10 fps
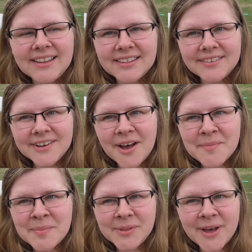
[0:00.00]
leave a
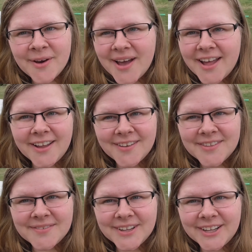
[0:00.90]
comment below any of the
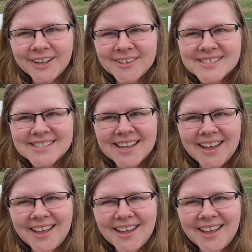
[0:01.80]
videos,